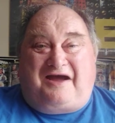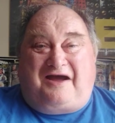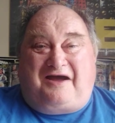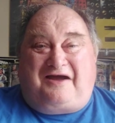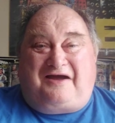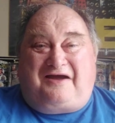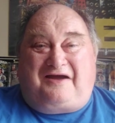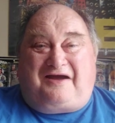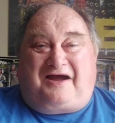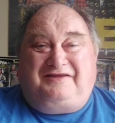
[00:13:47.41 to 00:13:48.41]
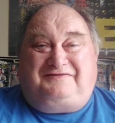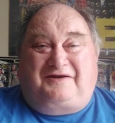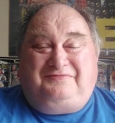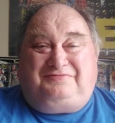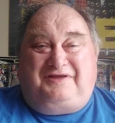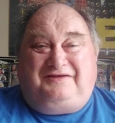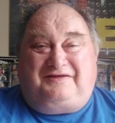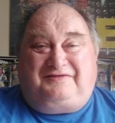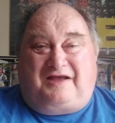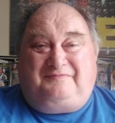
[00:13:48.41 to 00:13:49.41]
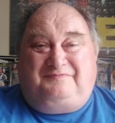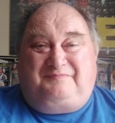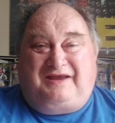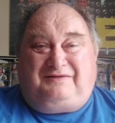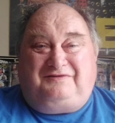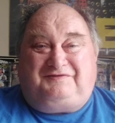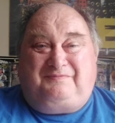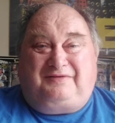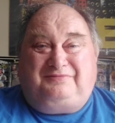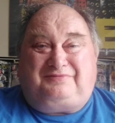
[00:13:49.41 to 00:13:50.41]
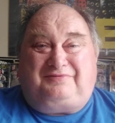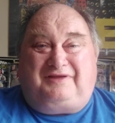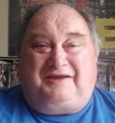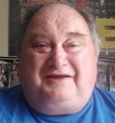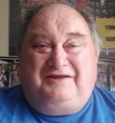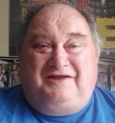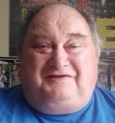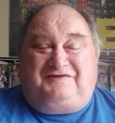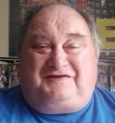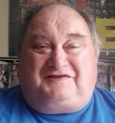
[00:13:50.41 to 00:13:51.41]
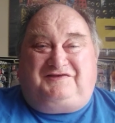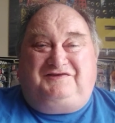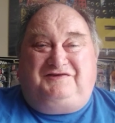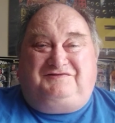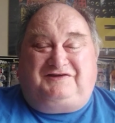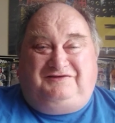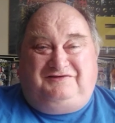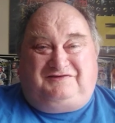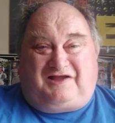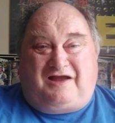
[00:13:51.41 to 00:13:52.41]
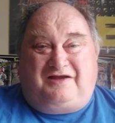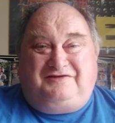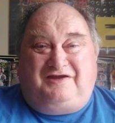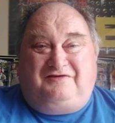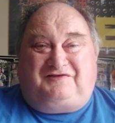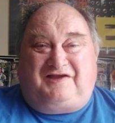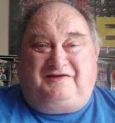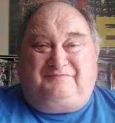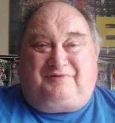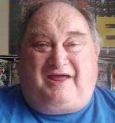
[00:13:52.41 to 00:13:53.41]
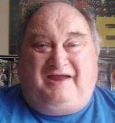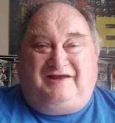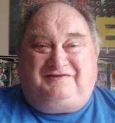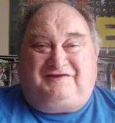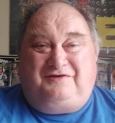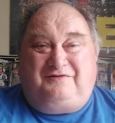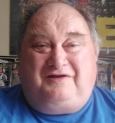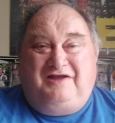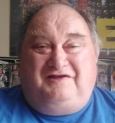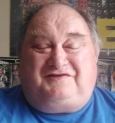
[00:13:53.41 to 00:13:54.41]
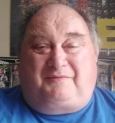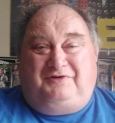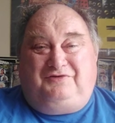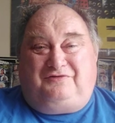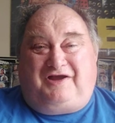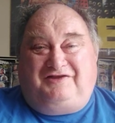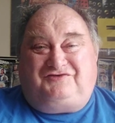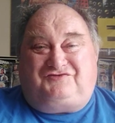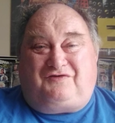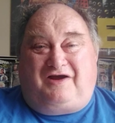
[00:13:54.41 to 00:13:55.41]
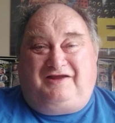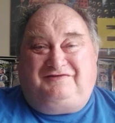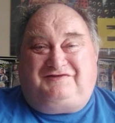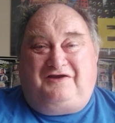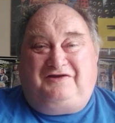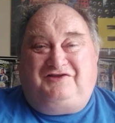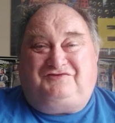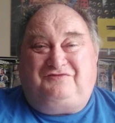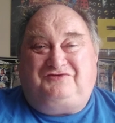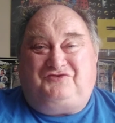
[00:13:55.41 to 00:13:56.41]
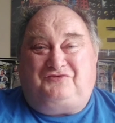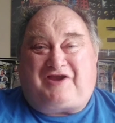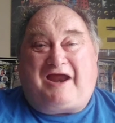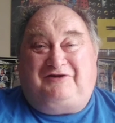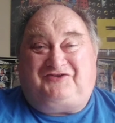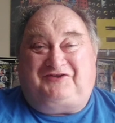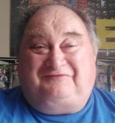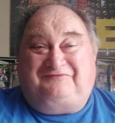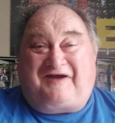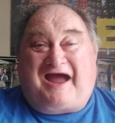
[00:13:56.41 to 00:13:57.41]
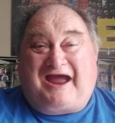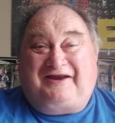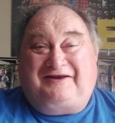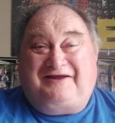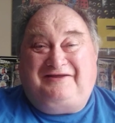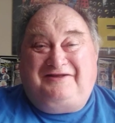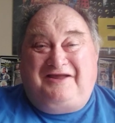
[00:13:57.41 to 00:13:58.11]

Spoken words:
I don't think Beatles Monthly suggested you didn't use it and play it to someone you're going to try and turn into a George Harrison fan.